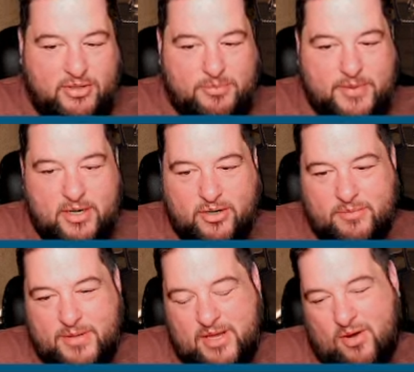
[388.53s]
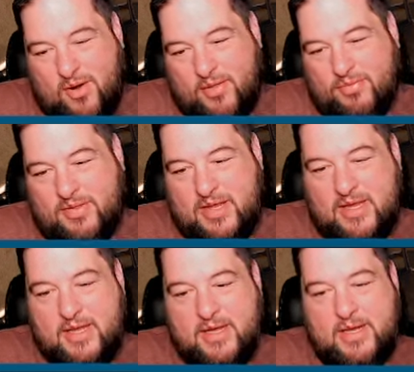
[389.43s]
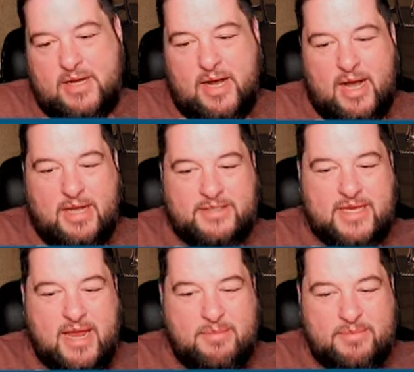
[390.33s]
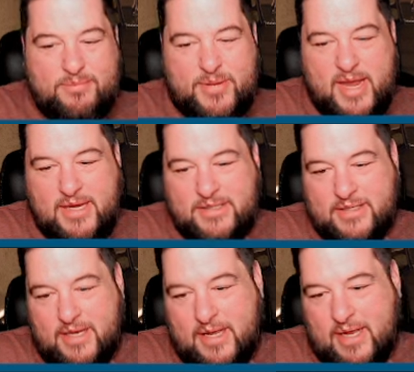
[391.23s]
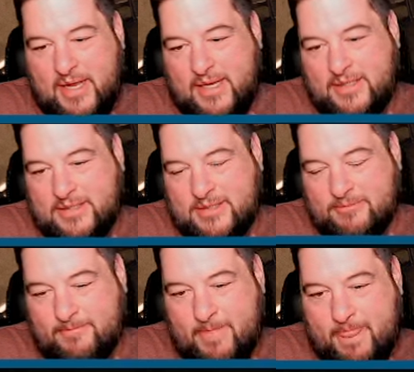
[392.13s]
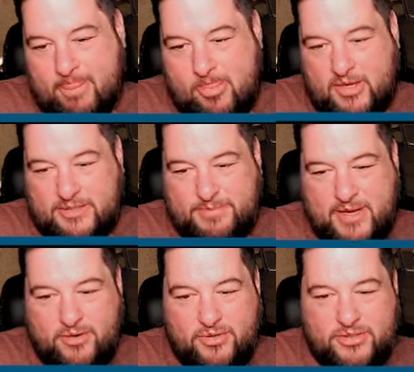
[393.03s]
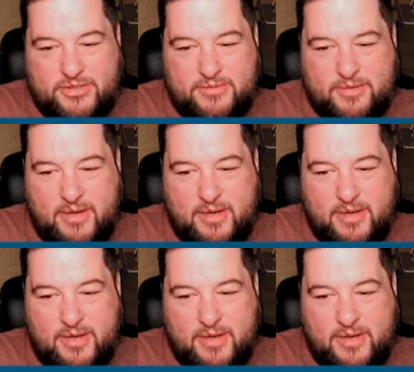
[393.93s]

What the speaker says: appear to be on the same base as speeders,